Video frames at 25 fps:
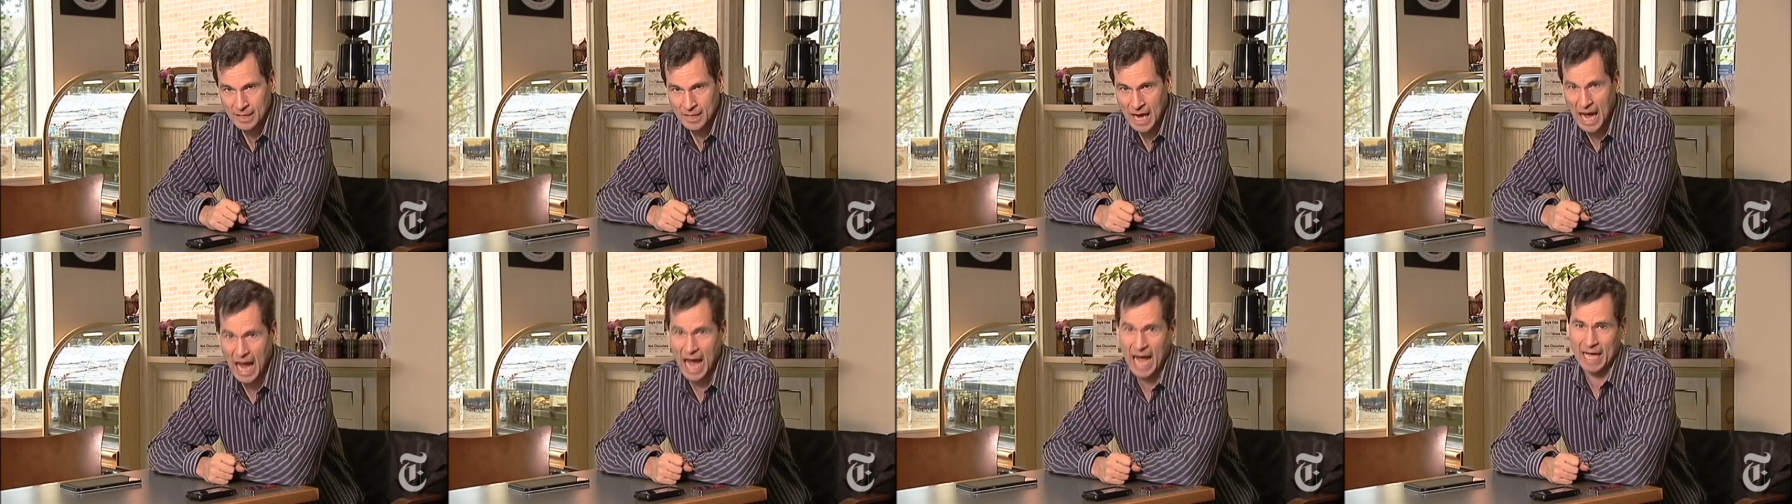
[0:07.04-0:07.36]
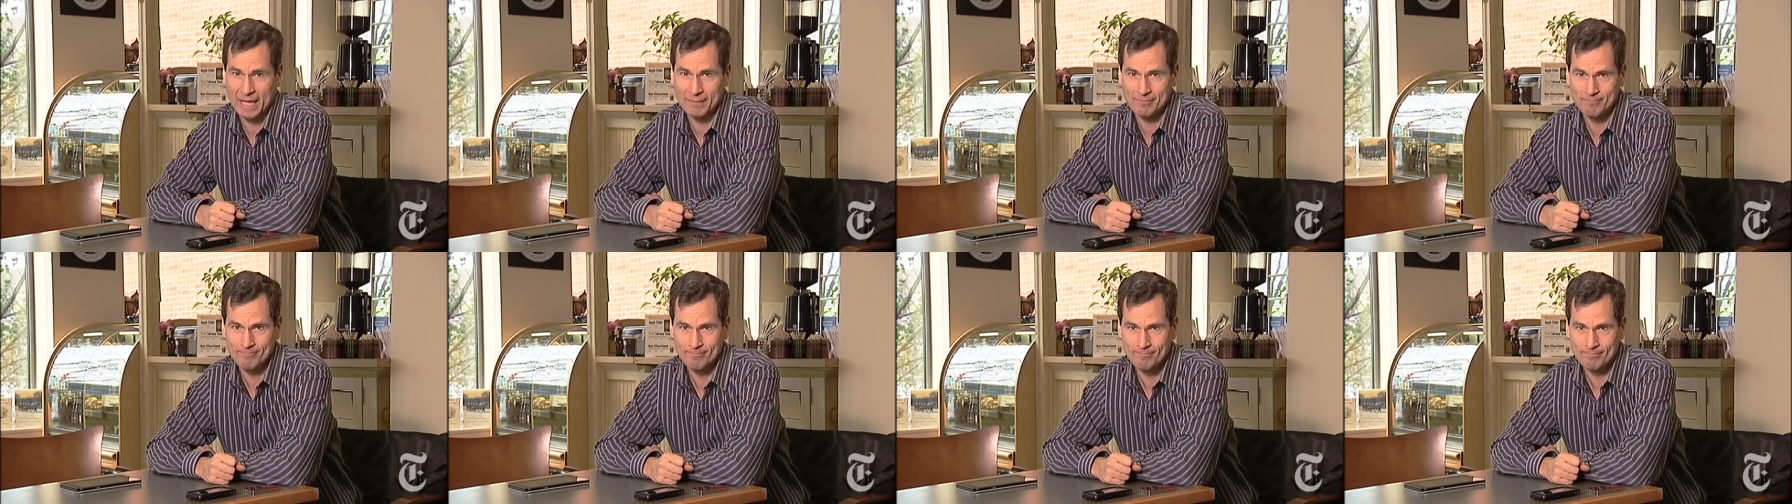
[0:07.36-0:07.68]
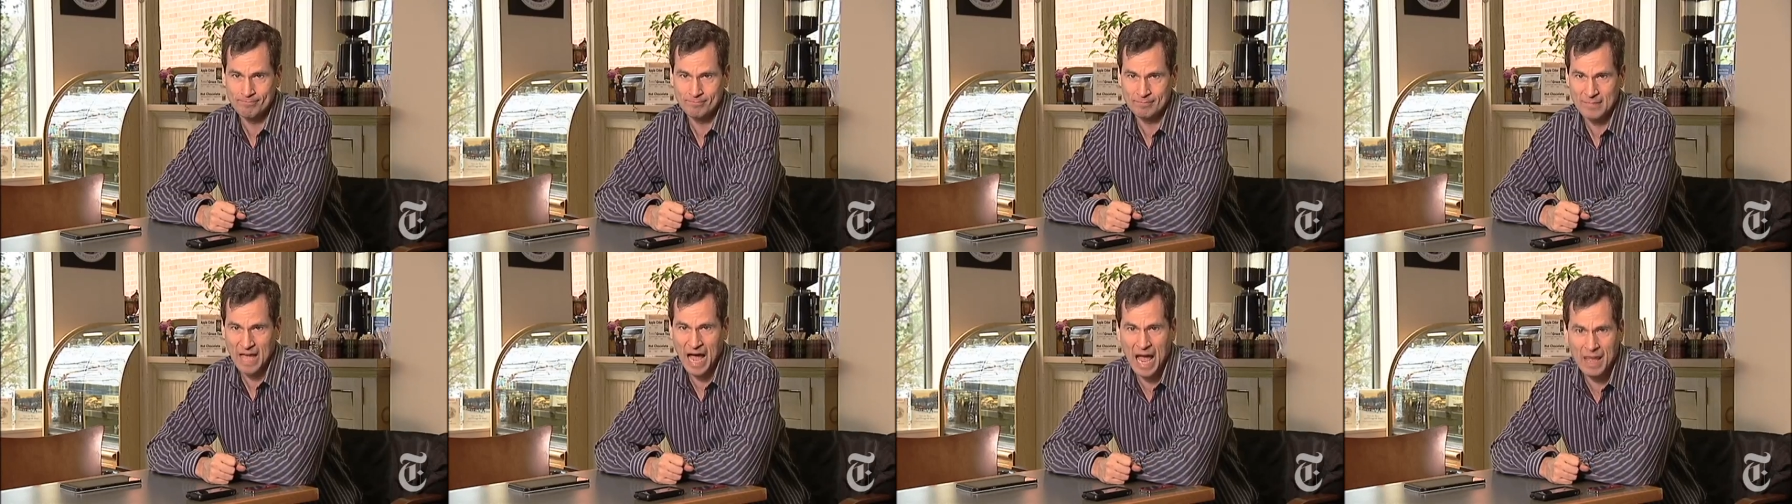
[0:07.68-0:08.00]
Hi,
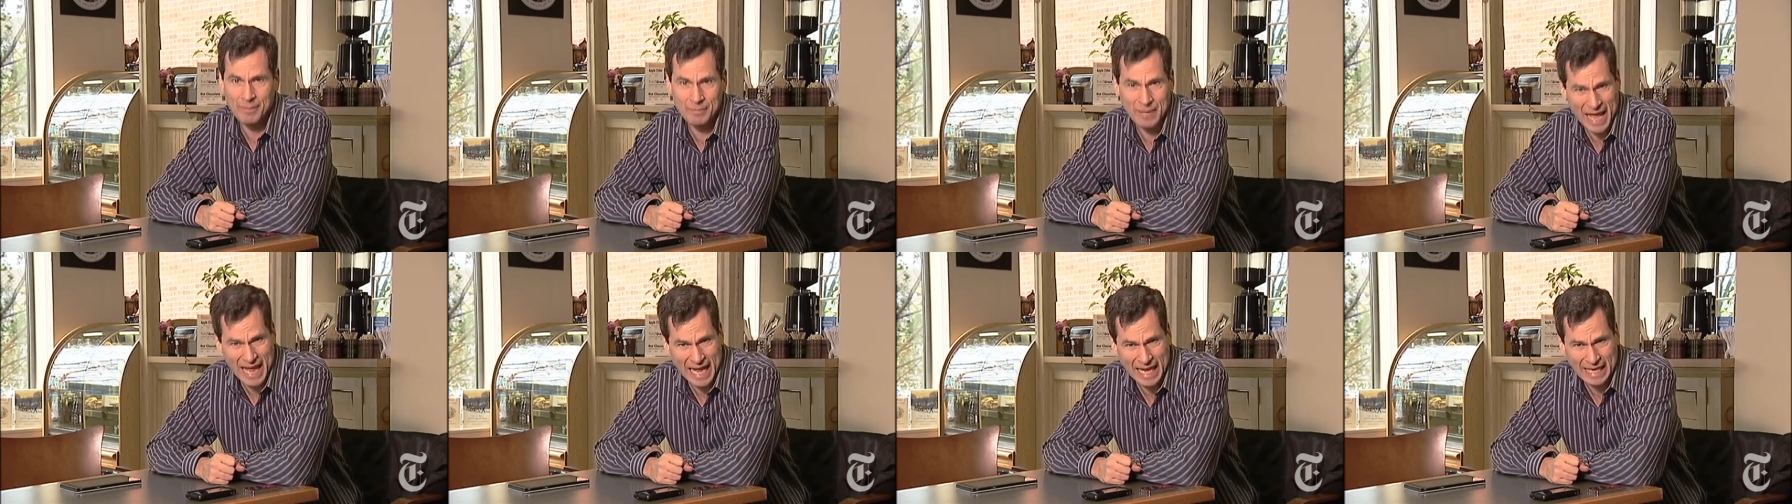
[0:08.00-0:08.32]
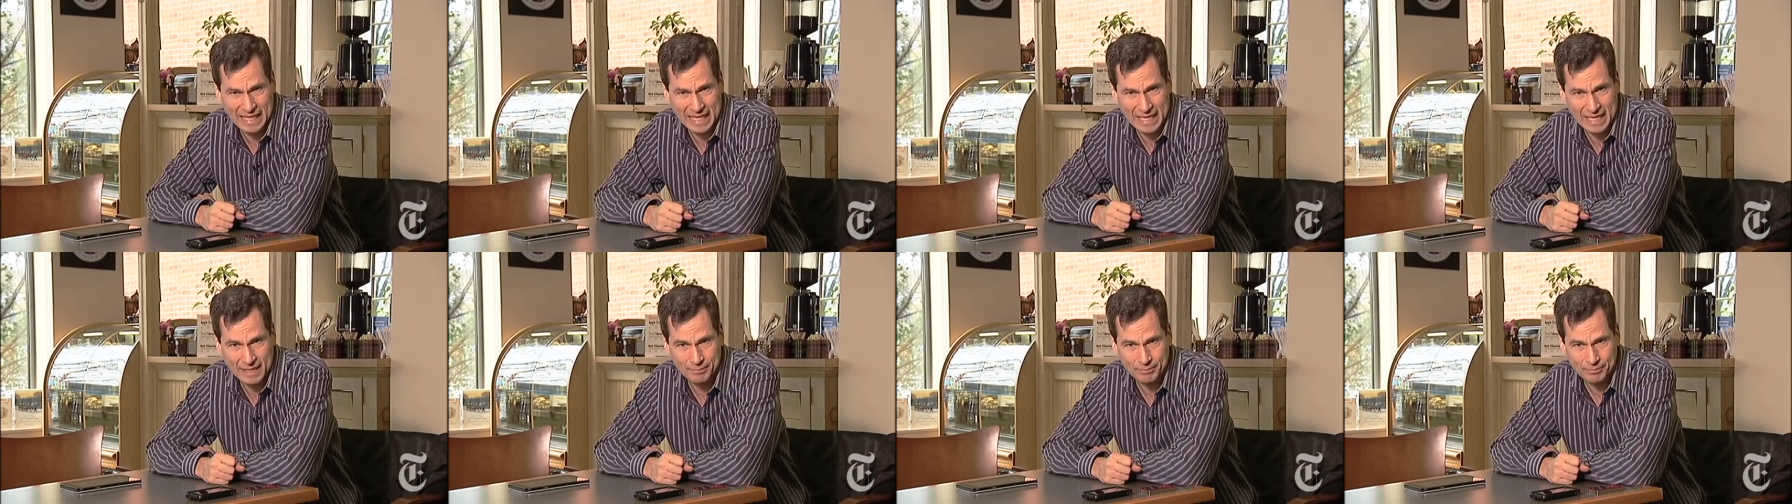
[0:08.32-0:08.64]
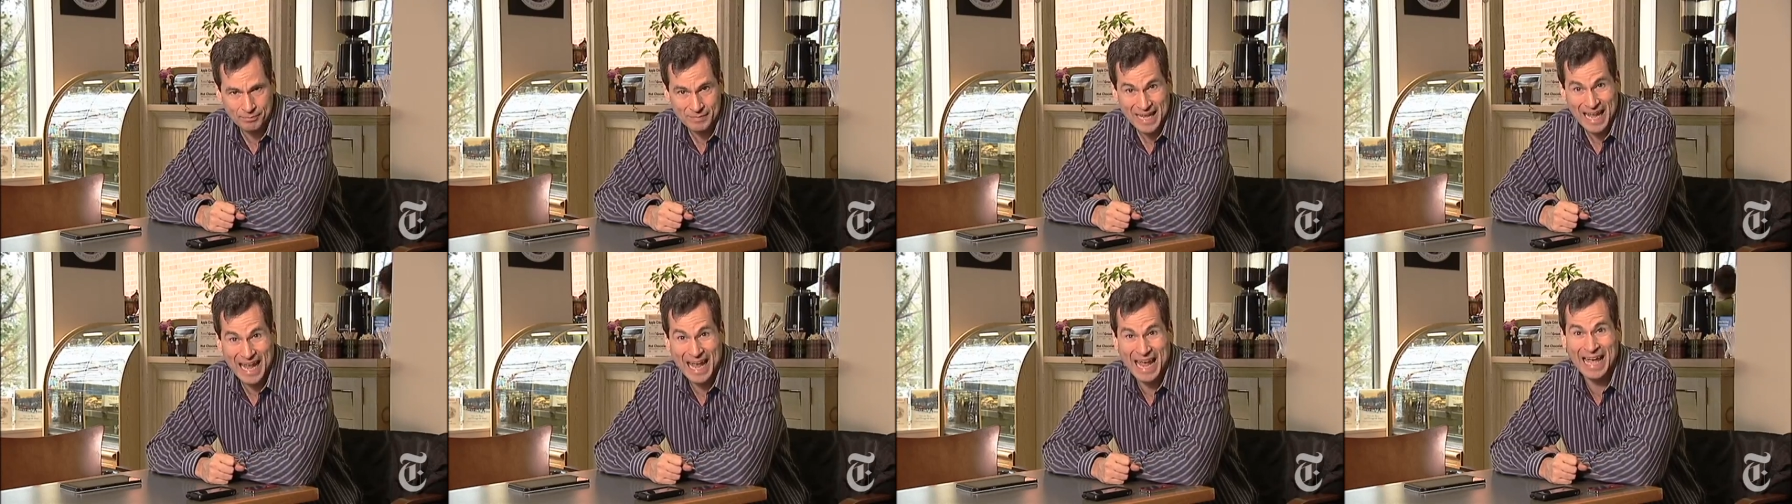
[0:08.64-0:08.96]
I'm Andy,
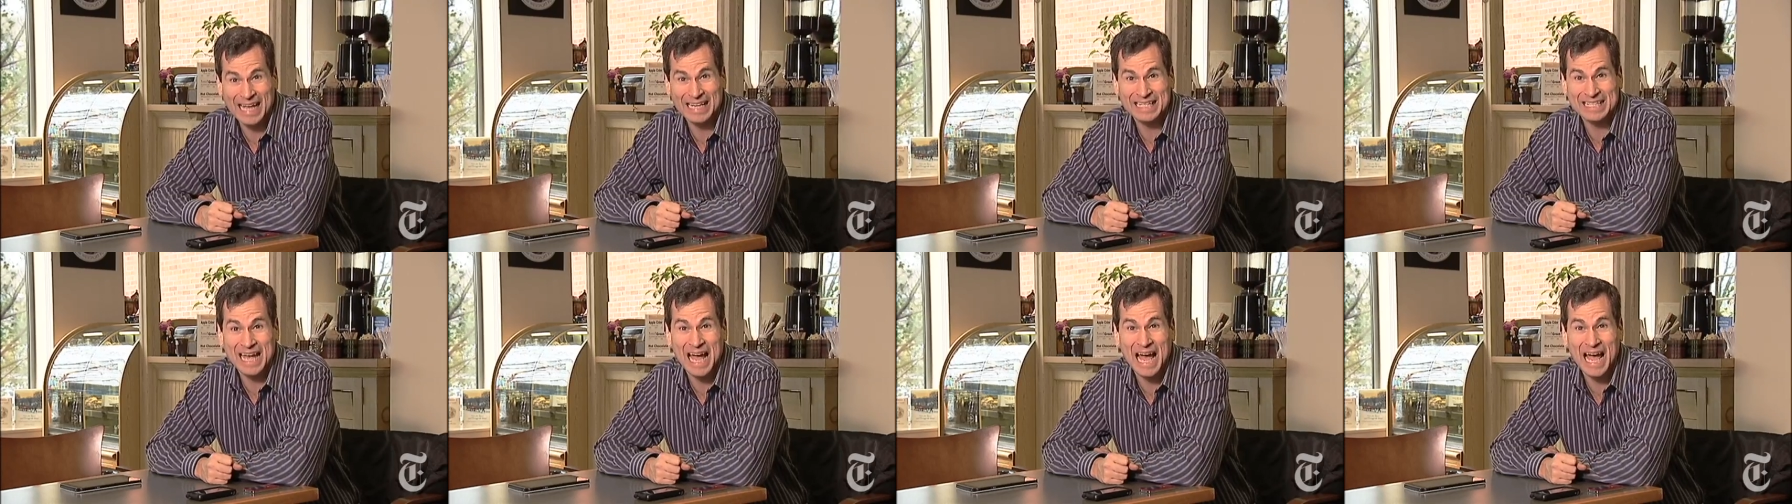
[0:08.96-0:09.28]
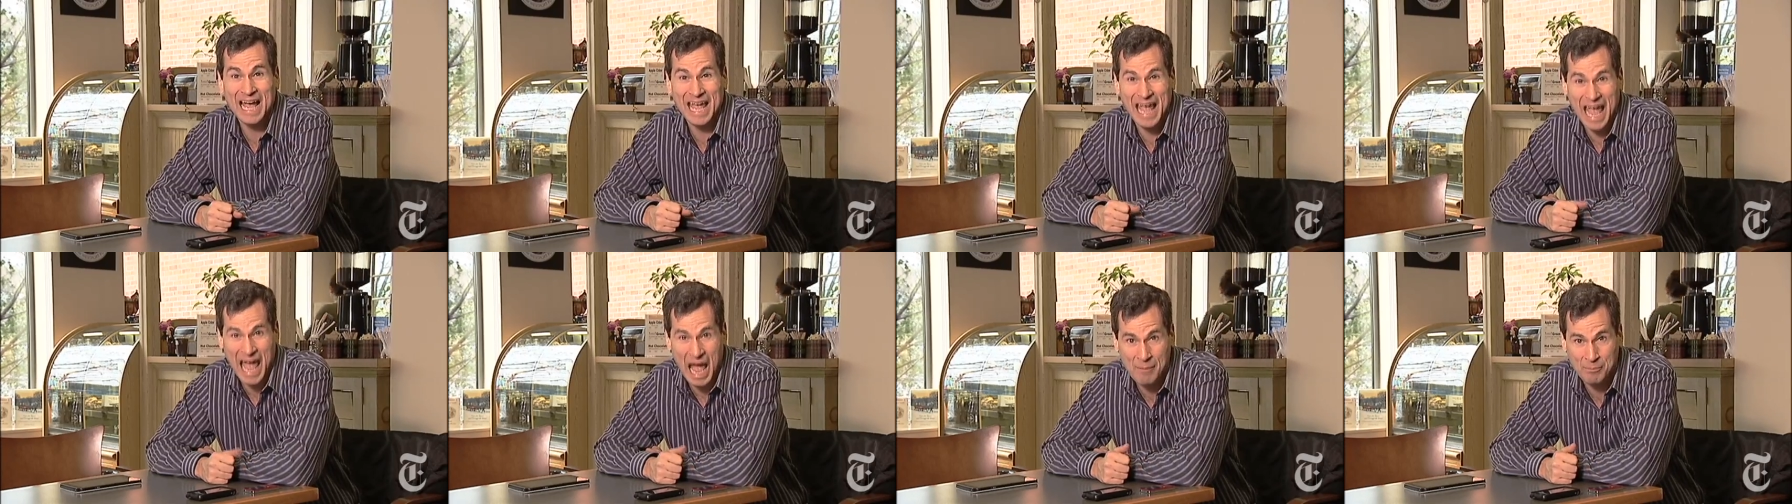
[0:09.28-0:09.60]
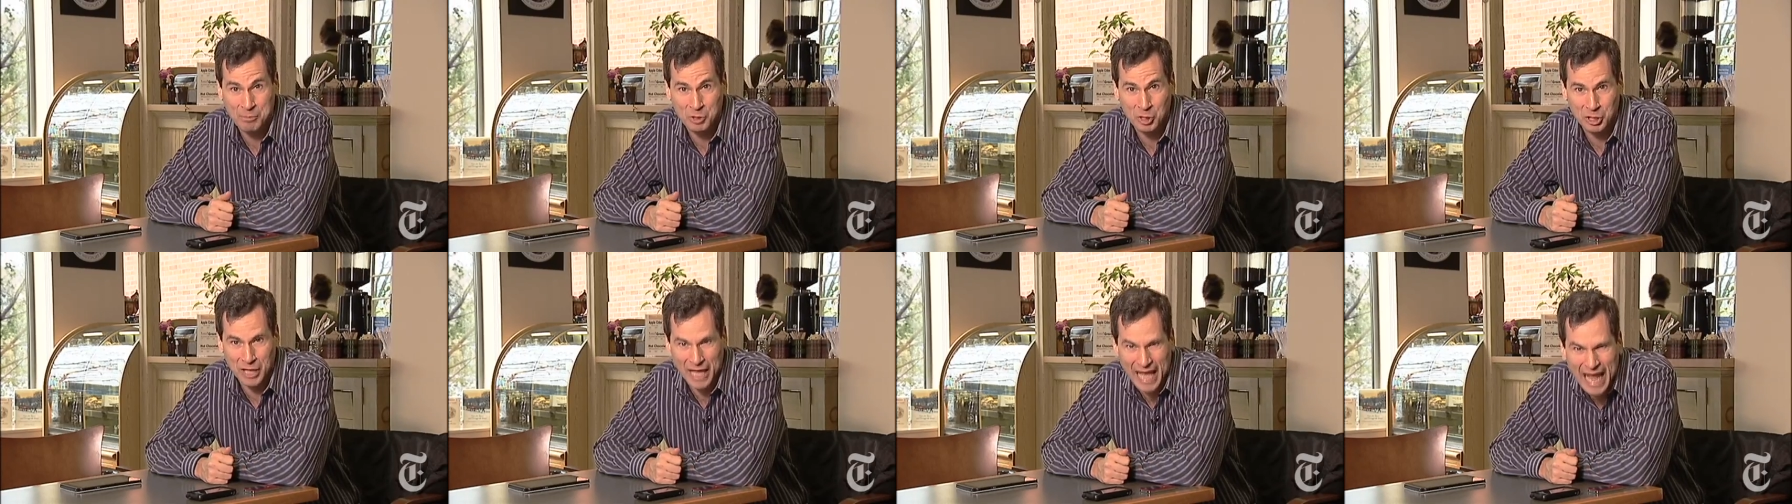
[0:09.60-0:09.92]

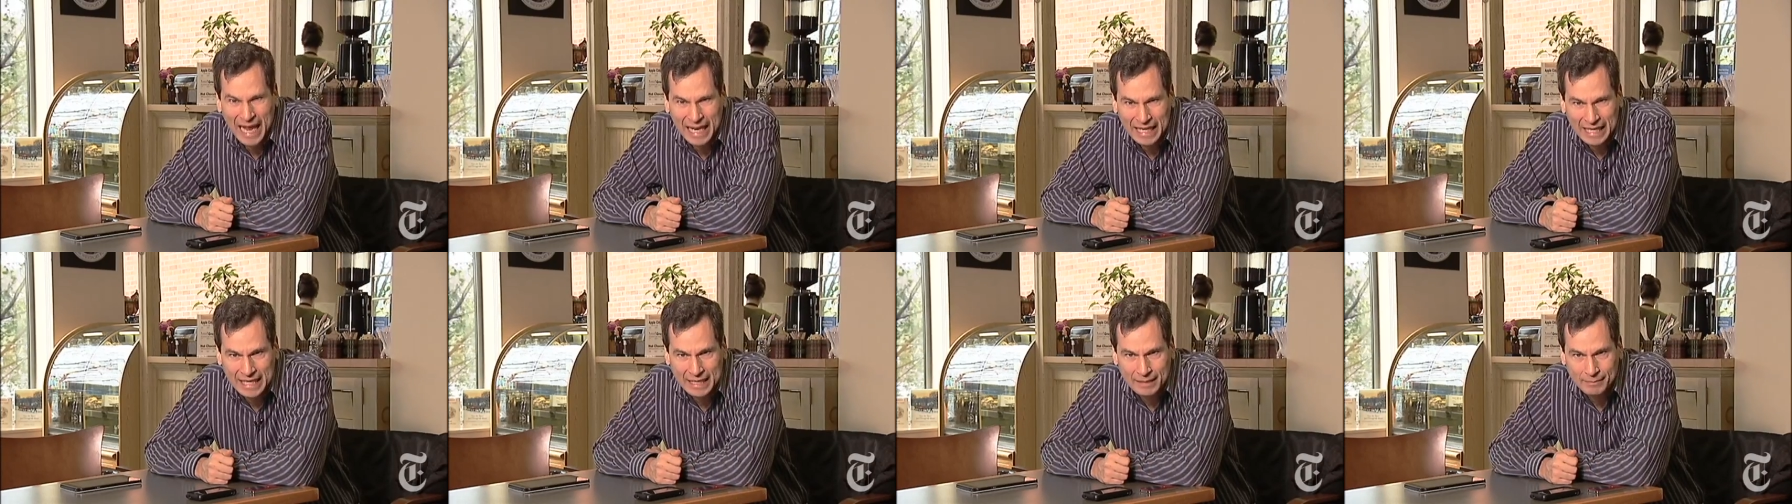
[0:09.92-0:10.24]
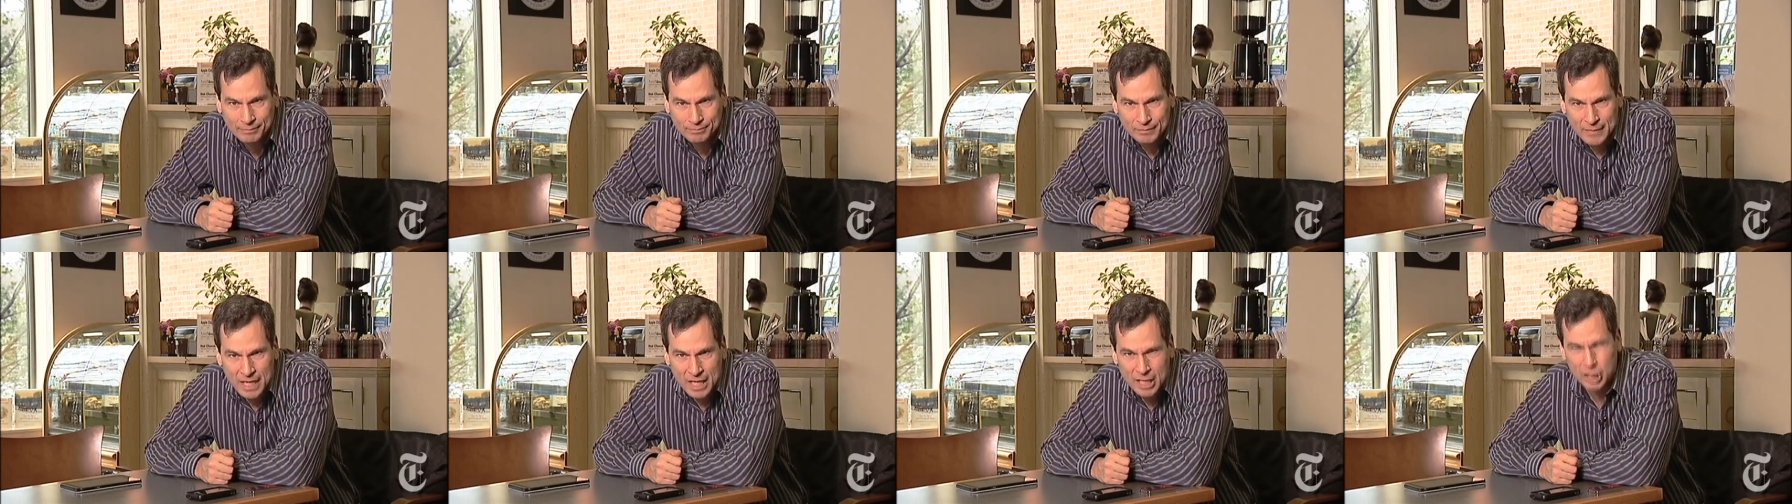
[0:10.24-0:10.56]
anti-Apple Andy.